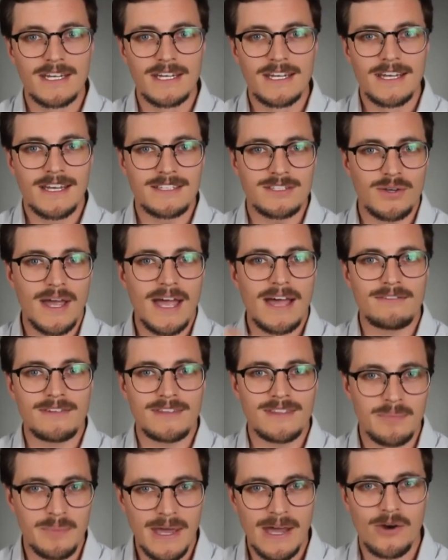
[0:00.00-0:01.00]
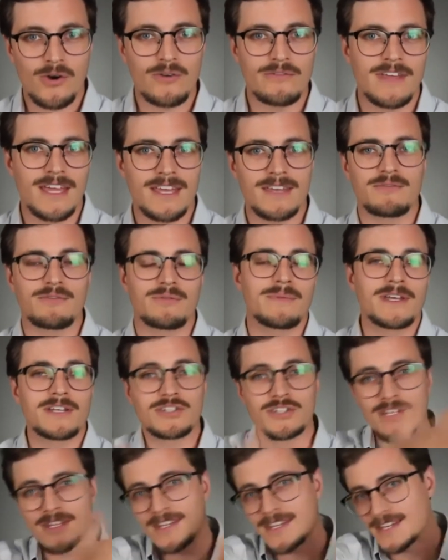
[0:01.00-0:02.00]
And so having the power of that information
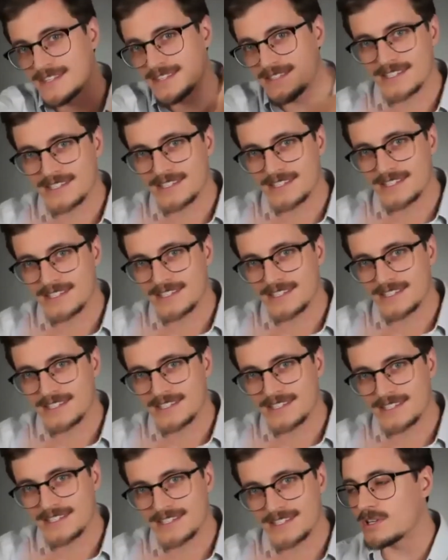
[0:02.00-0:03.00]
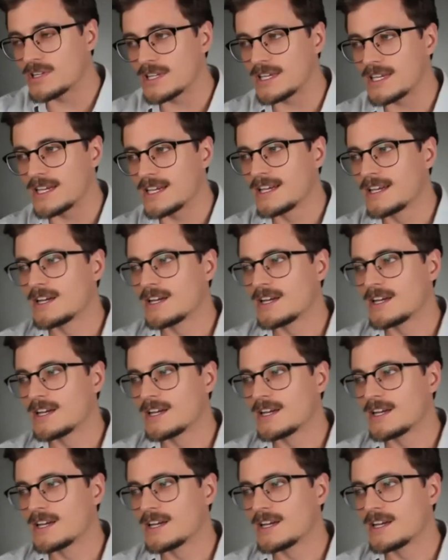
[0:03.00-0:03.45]
and the consistency really